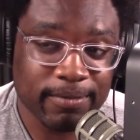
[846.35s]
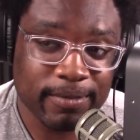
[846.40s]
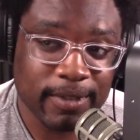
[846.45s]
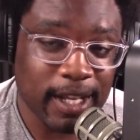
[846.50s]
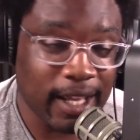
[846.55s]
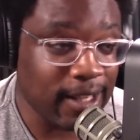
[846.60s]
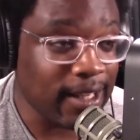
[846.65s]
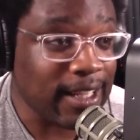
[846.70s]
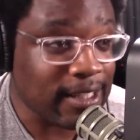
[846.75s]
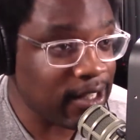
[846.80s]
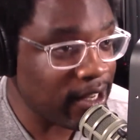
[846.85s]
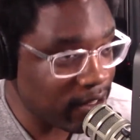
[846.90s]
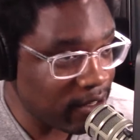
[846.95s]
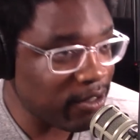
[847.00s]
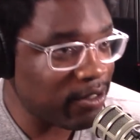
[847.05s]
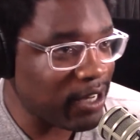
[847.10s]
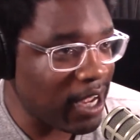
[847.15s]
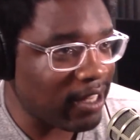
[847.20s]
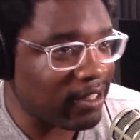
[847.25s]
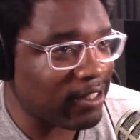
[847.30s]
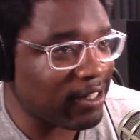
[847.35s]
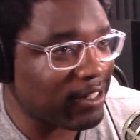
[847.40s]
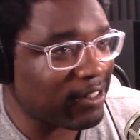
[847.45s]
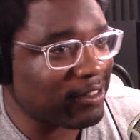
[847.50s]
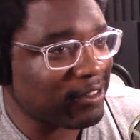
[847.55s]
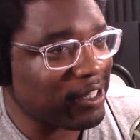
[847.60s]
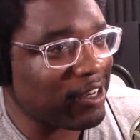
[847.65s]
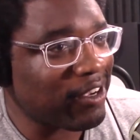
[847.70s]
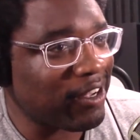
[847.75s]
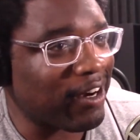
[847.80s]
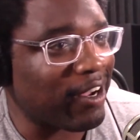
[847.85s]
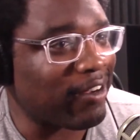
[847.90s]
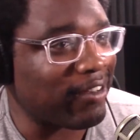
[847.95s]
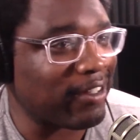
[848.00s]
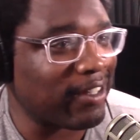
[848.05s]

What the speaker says: Yeah, that's I knew Dr. Jokido.